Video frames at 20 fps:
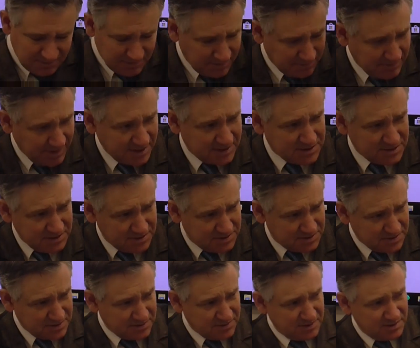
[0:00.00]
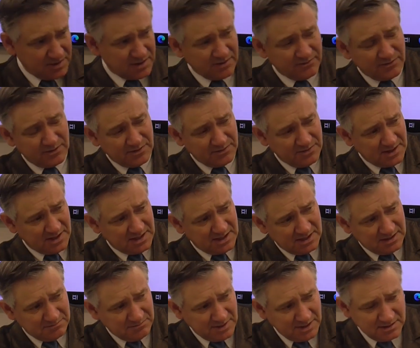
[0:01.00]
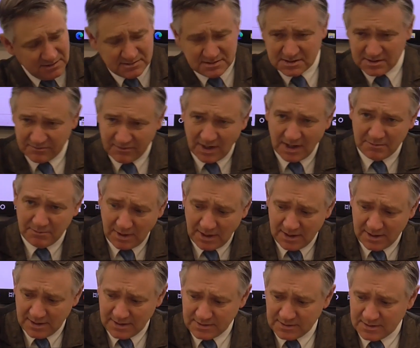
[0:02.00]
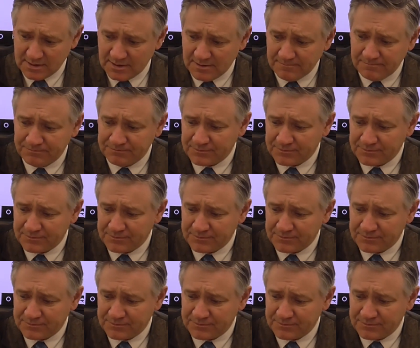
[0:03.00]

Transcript: but make sure you convert that into meters, divide by 100.